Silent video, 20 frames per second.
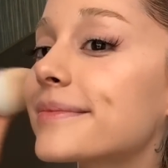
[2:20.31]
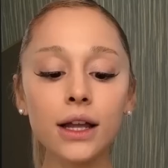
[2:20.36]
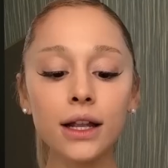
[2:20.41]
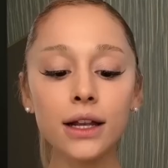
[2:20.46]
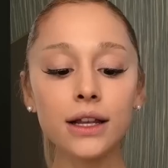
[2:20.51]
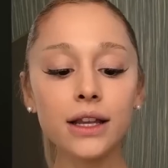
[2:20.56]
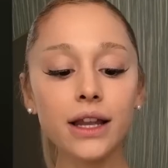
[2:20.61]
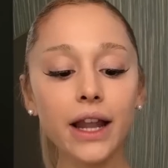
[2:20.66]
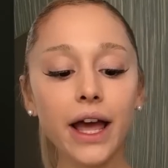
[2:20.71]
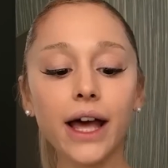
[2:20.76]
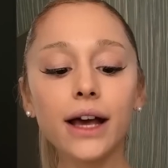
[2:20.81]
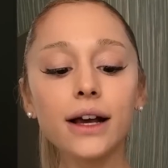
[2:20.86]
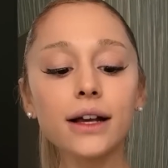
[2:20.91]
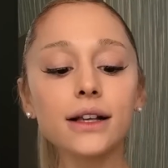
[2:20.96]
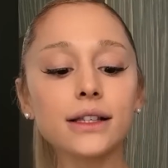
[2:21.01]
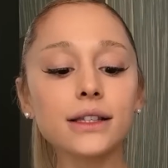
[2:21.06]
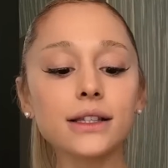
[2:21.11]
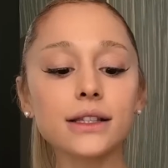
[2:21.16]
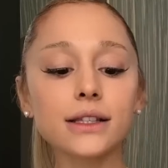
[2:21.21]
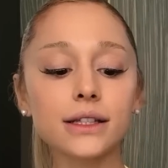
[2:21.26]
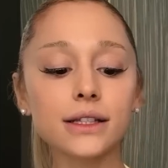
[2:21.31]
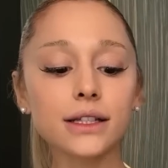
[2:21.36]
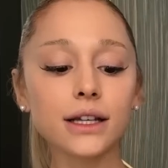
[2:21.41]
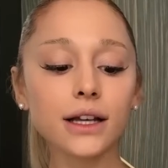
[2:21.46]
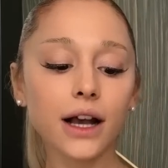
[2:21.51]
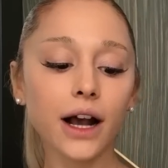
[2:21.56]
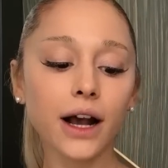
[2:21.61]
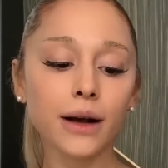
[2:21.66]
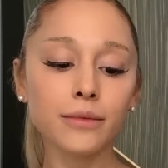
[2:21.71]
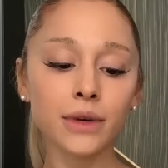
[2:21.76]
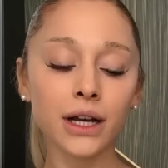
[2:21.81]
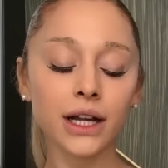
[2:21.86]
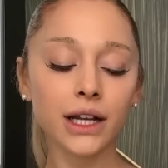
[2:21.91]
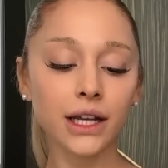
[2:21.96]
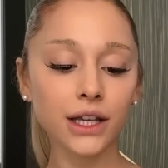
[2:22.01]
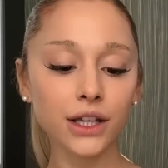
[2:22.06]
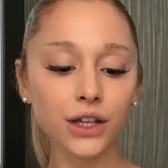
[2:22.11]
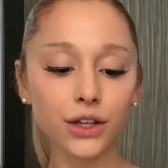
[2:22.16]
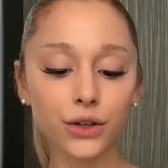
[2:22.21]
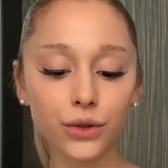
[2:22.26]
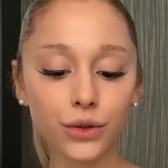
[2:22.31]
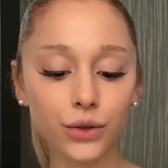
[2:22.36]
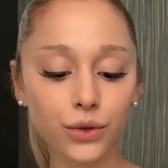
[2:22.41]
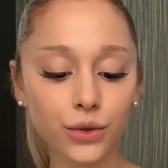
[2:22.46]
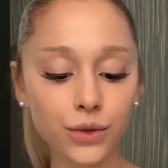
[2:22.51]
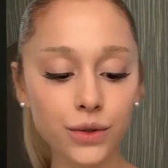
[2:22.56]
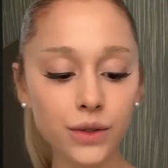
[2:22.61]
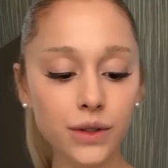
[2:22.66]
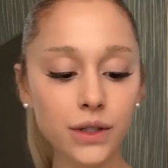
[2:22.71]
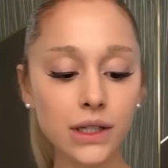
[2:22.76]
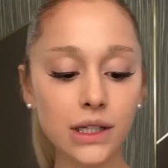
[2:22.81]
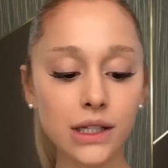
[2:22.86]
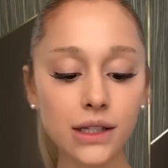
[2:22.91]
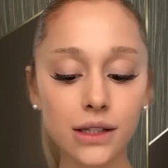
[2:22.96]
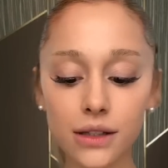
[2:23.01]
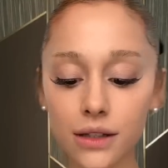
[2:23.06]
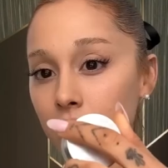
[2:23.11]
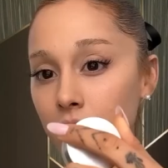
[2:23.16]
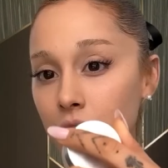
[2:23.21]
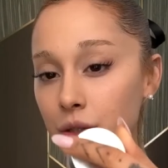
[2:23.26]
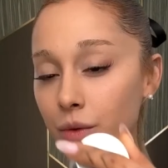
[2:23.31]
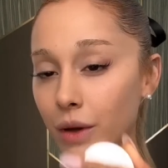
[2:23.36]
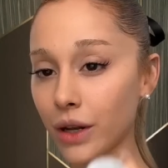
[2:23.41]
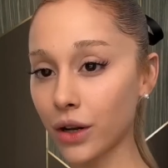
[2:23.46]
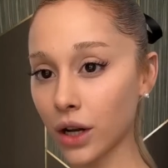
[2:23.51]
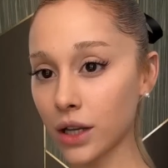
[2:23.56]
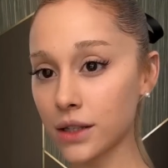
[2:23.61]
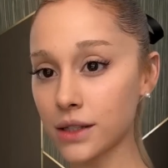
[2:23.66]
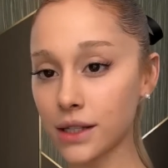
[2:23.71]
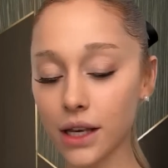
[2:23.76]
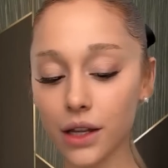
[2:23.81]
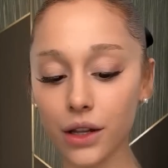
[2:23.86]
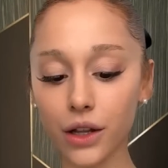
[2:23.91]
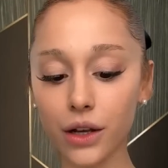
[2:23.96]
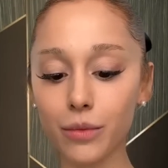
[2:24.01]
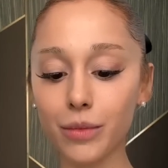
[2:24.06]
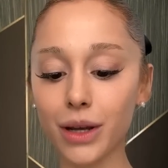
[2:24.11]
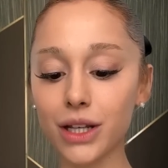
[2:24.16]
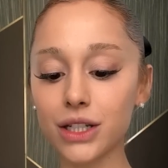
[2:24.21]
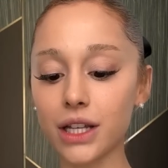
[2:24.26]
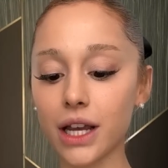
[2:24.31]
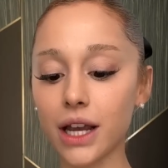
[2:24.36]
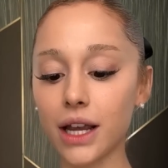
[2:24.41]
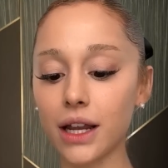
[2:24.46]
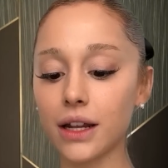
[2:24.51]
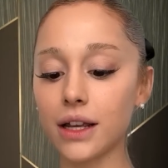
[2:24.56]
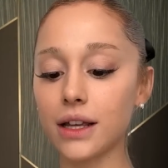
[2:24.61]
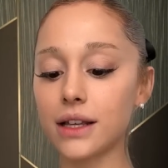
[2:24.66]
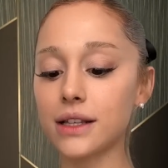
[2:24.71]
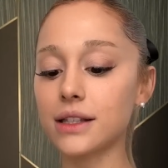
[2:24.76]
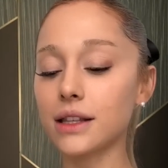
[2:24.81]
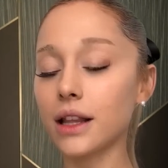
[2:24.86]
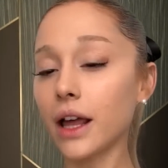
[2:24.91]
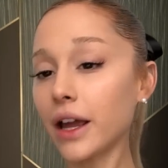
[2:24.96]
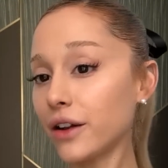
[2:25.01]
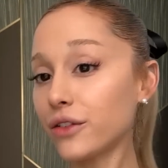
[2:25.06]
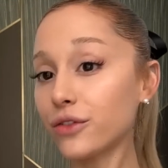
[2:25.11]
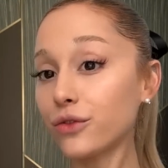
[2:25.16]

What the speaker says: Next, I'm gonna use Sweetener Concealer. My shade is Light